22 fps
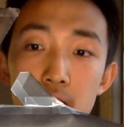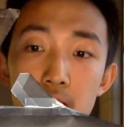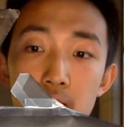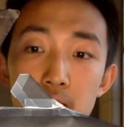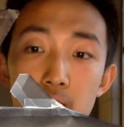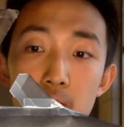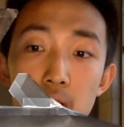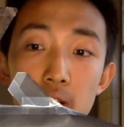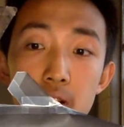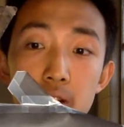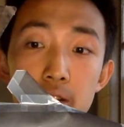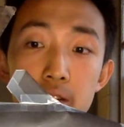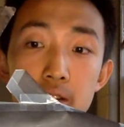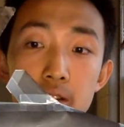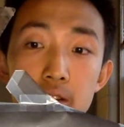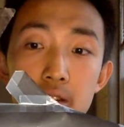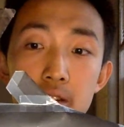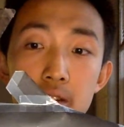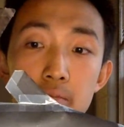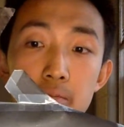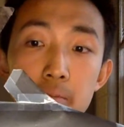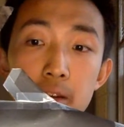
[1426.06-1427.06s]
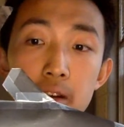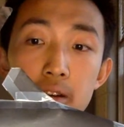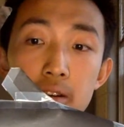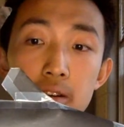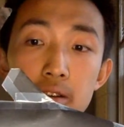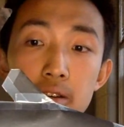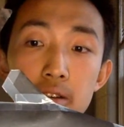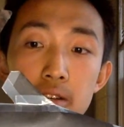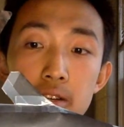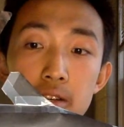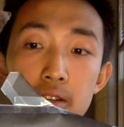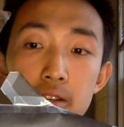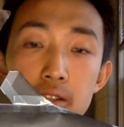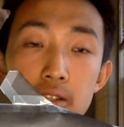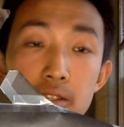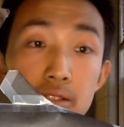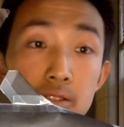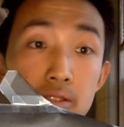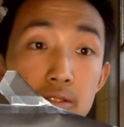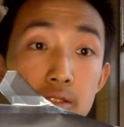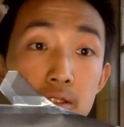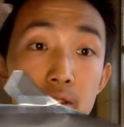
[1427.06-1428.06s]
quality compared
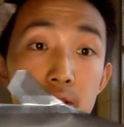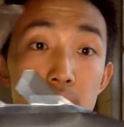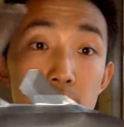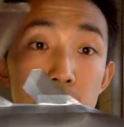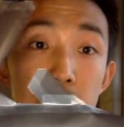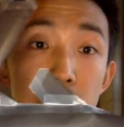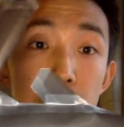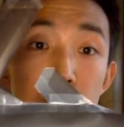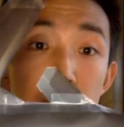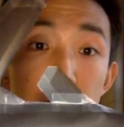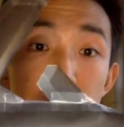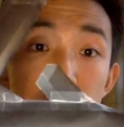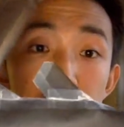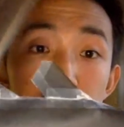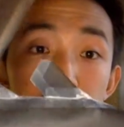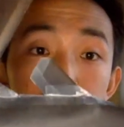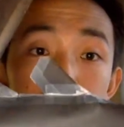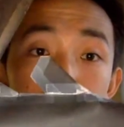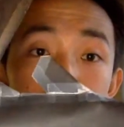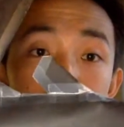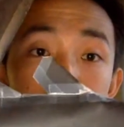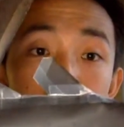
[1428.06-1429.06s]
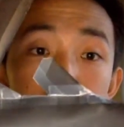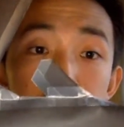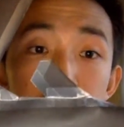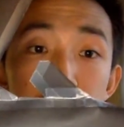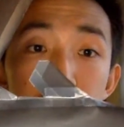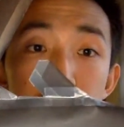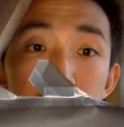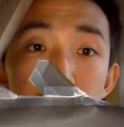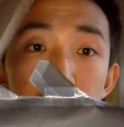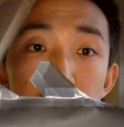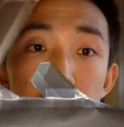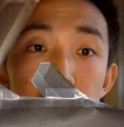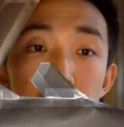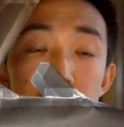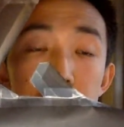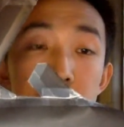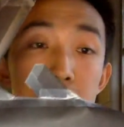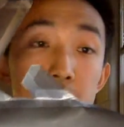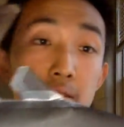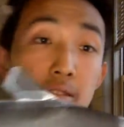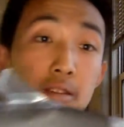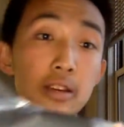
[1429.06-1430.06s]
to the first version, and
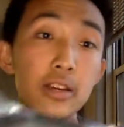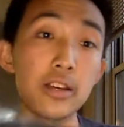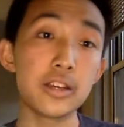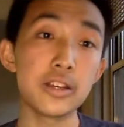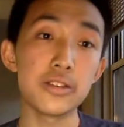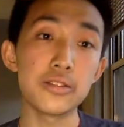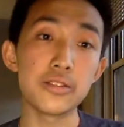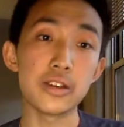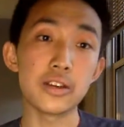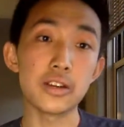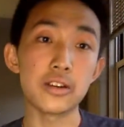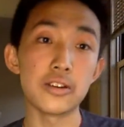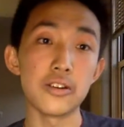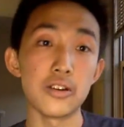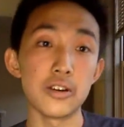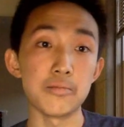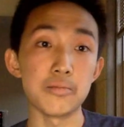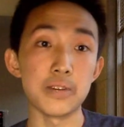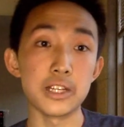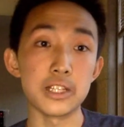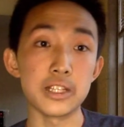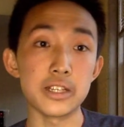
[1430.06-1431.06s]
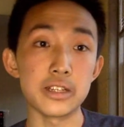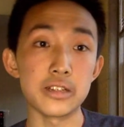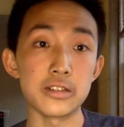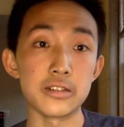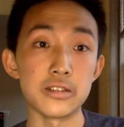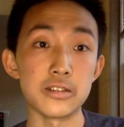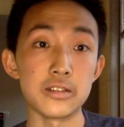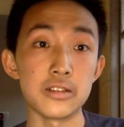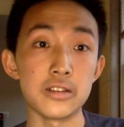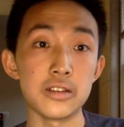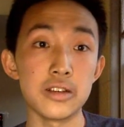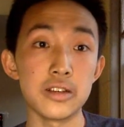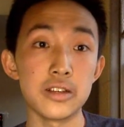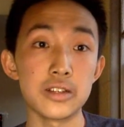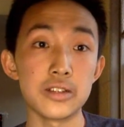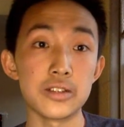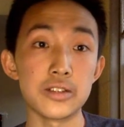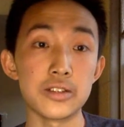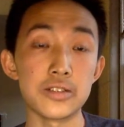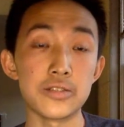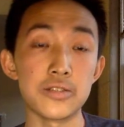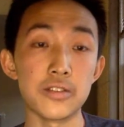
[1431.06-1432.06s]
you can go on my channel and
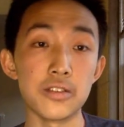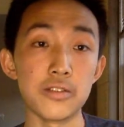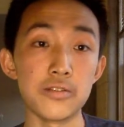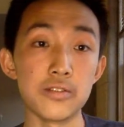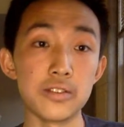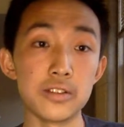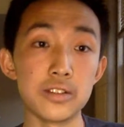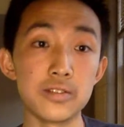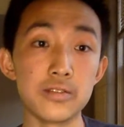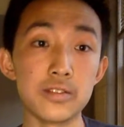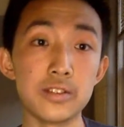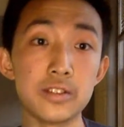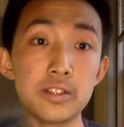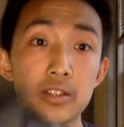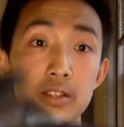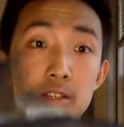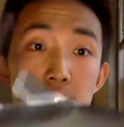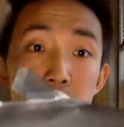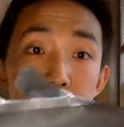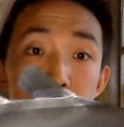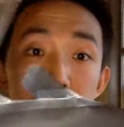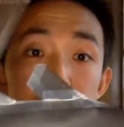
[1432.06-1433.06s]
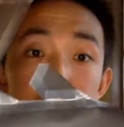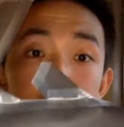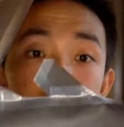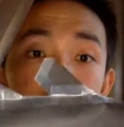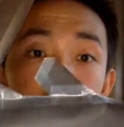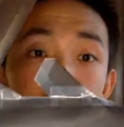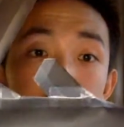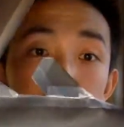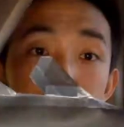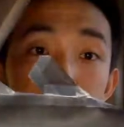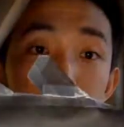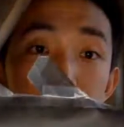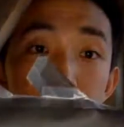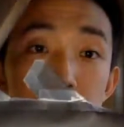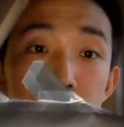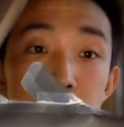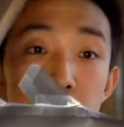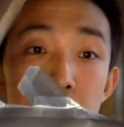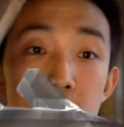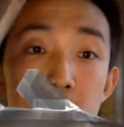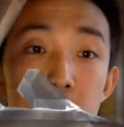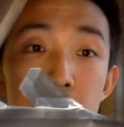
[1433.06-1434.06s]
search for the first version. It's very
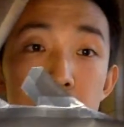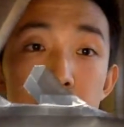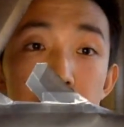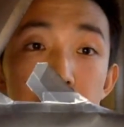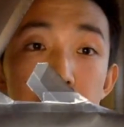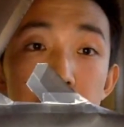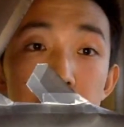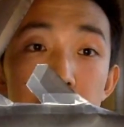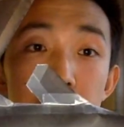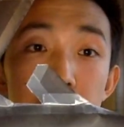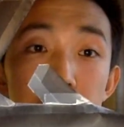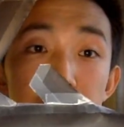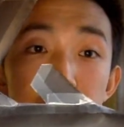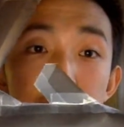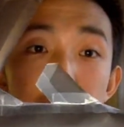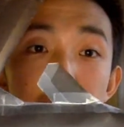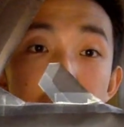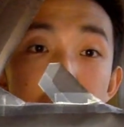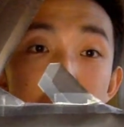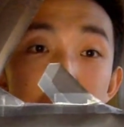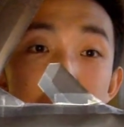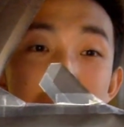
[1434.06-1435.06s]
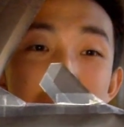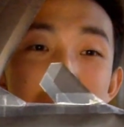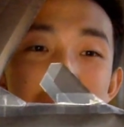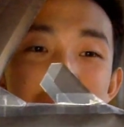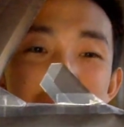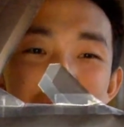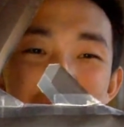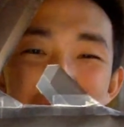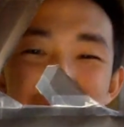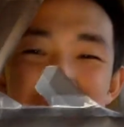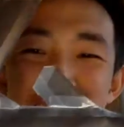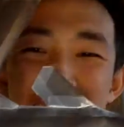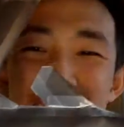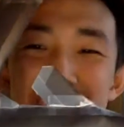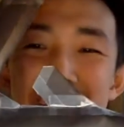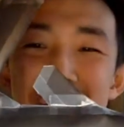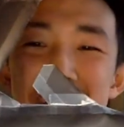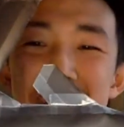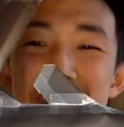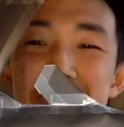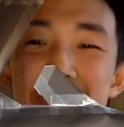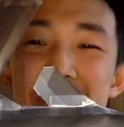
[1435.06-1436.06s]
crappy,
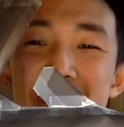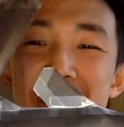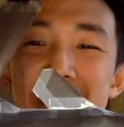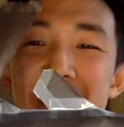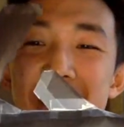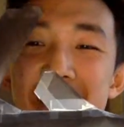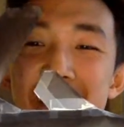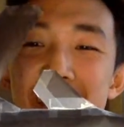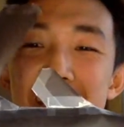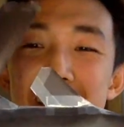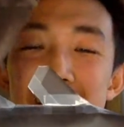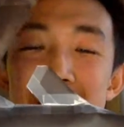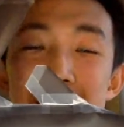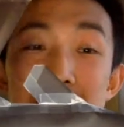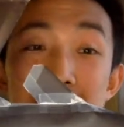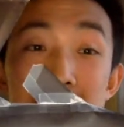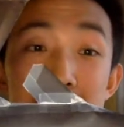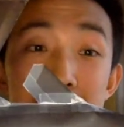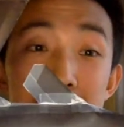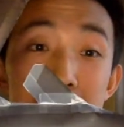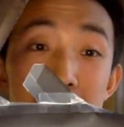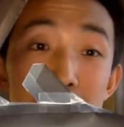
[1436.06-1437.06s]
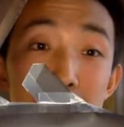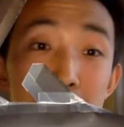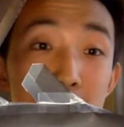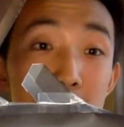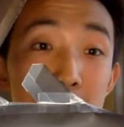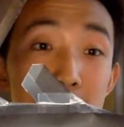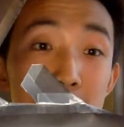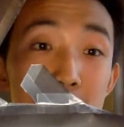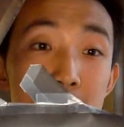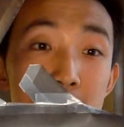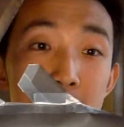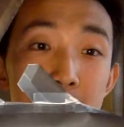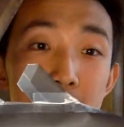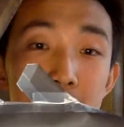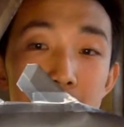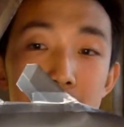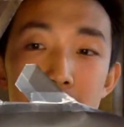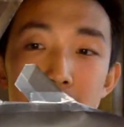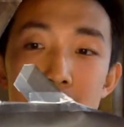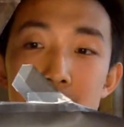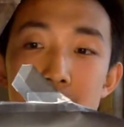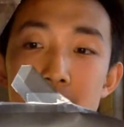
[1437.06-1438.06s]
but this is a lot better.
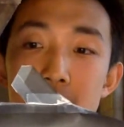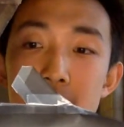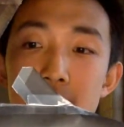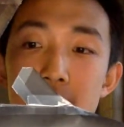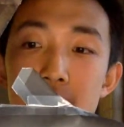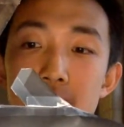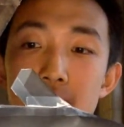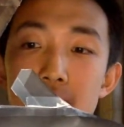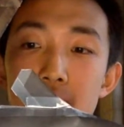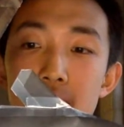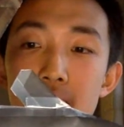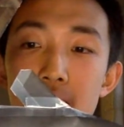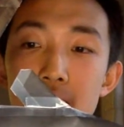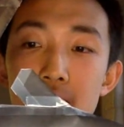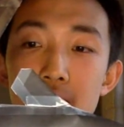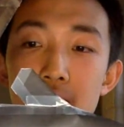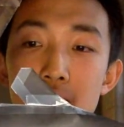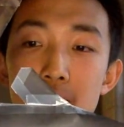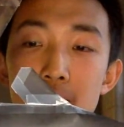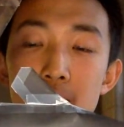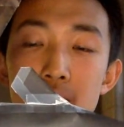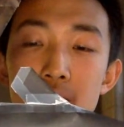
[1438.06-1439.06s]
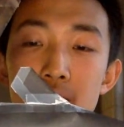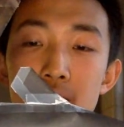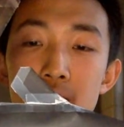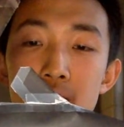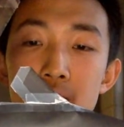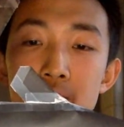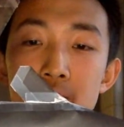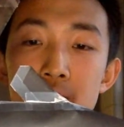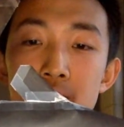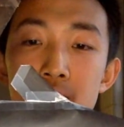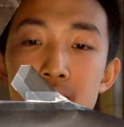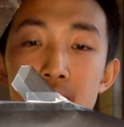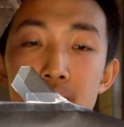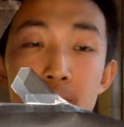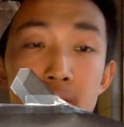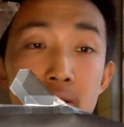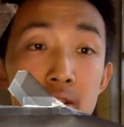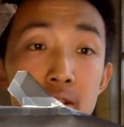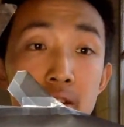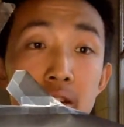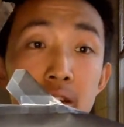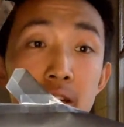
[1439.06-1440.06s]
This is a lot better in terms of
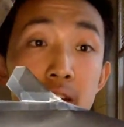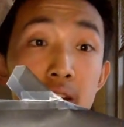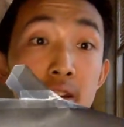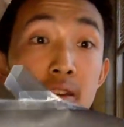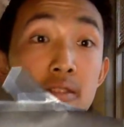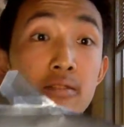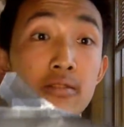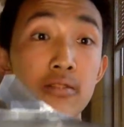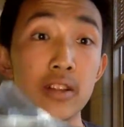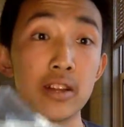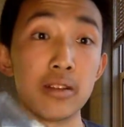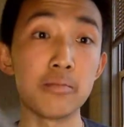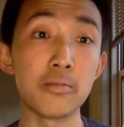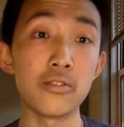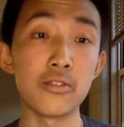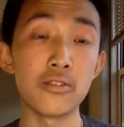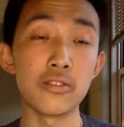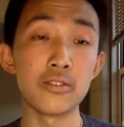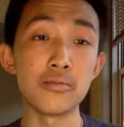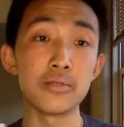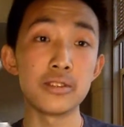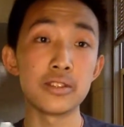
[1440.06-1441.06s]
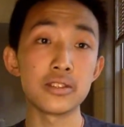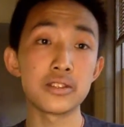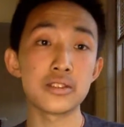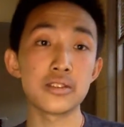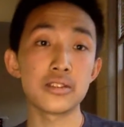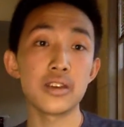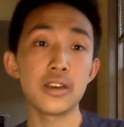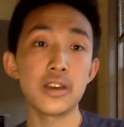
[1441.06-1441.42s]
durability and flight performance.